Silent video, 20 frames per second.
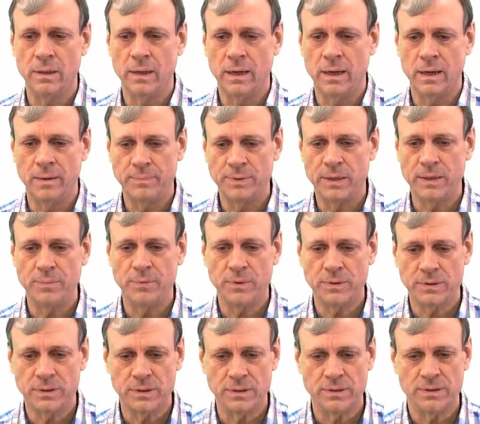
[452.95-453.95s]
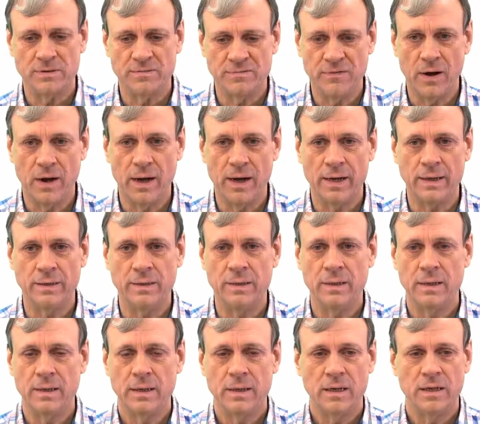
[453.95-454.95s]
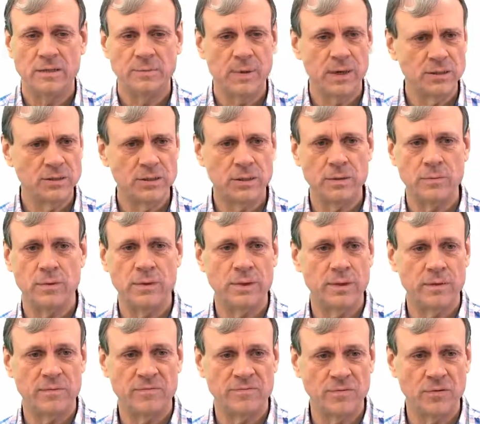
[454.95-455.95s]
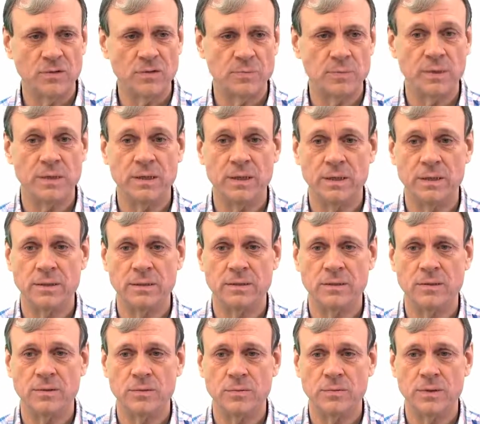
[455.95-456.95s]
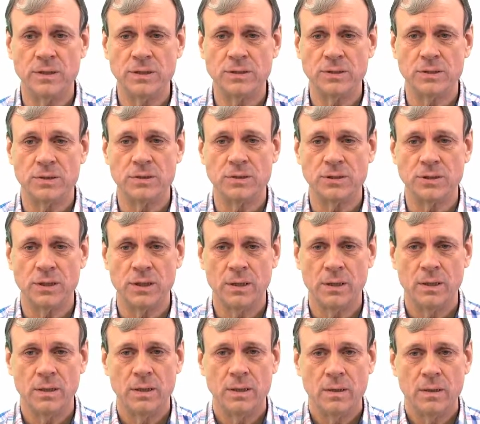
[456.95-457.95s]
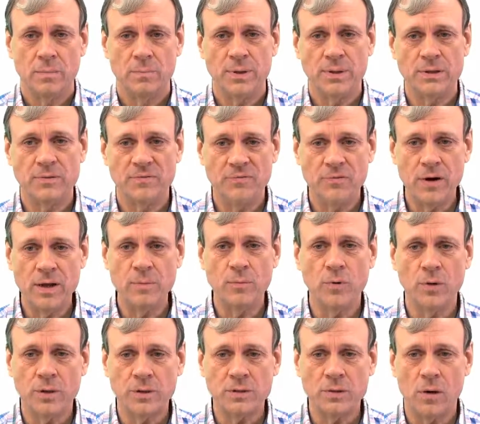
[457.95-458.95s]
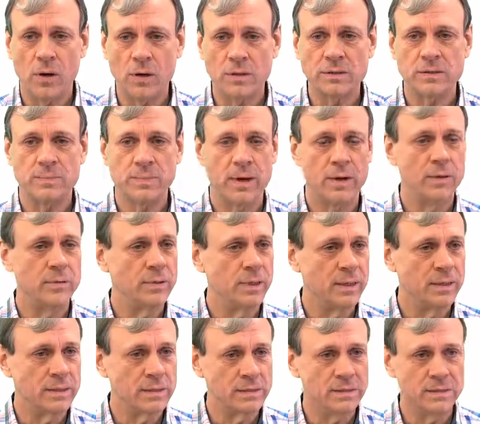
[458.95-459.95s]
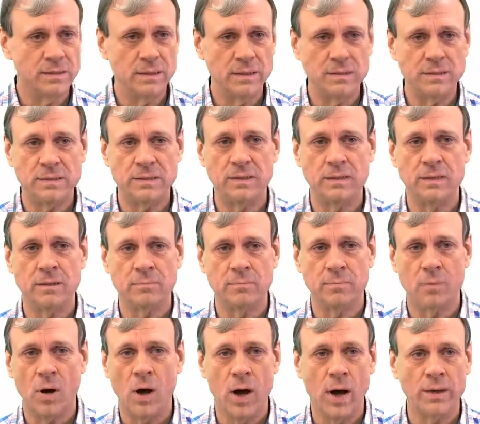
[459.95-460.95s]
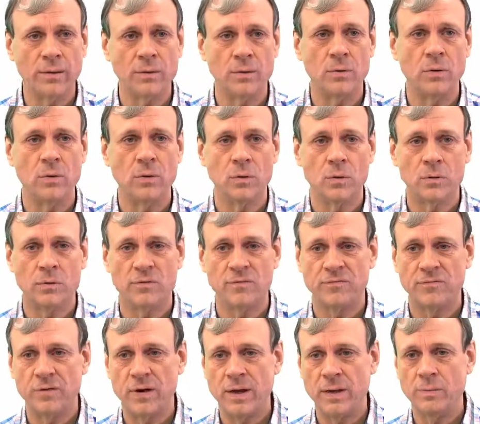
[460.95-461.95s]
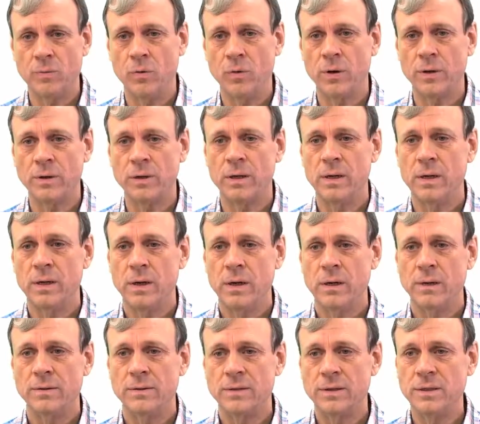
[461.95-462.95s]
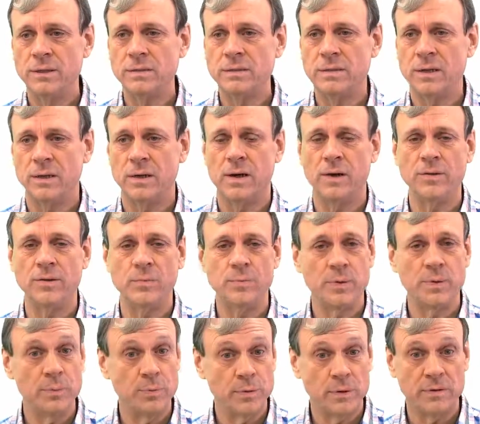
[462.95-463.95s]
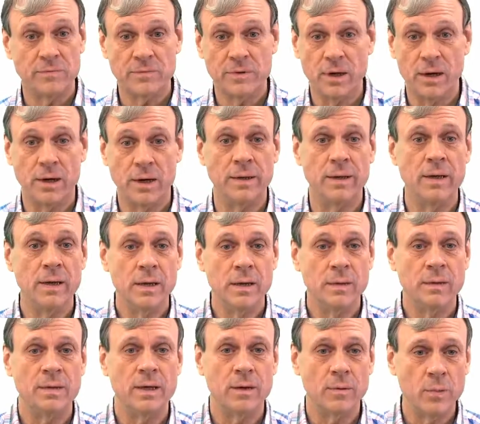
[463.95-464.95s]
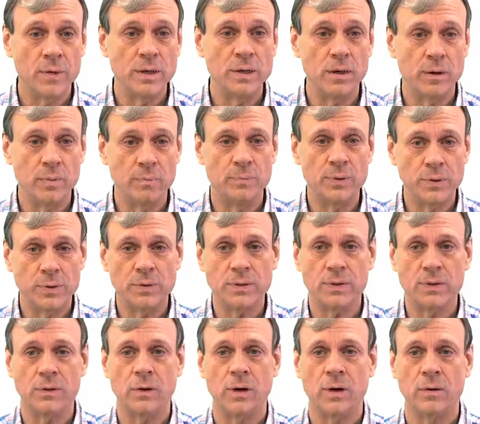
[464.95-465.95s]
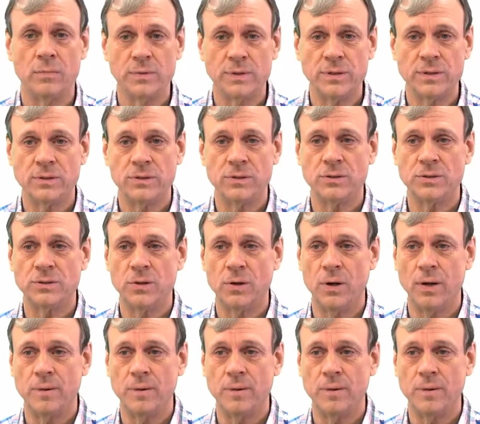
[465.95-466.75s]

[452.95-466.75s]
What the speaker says: people to find, especially when they're first beginning to do research. But the framework talks about an existing model or a framework, things that other people have done that we are building our research on.